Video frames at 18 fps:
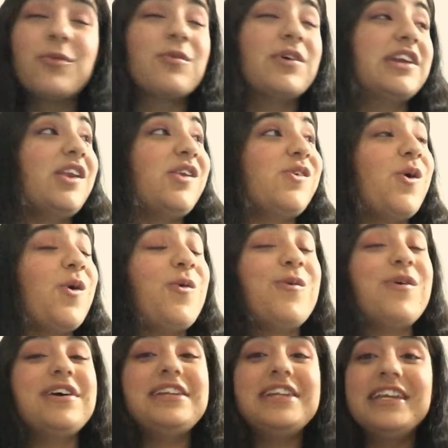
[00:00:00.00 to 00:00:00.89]
Wanna know
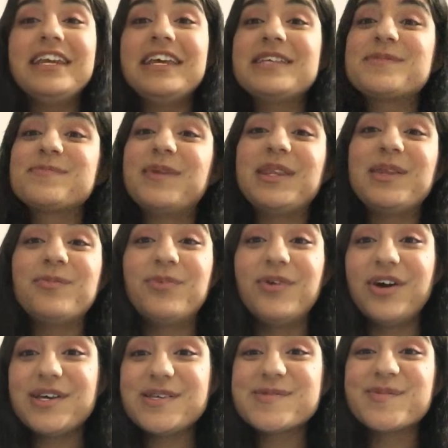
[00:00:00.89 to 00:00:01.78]
what it is, make the
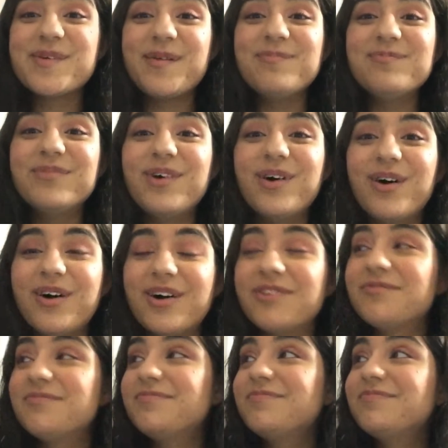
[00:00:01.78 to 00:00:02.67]
boys want
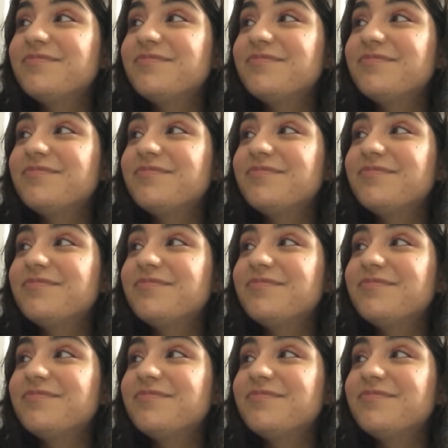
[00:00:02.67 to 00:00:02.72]
more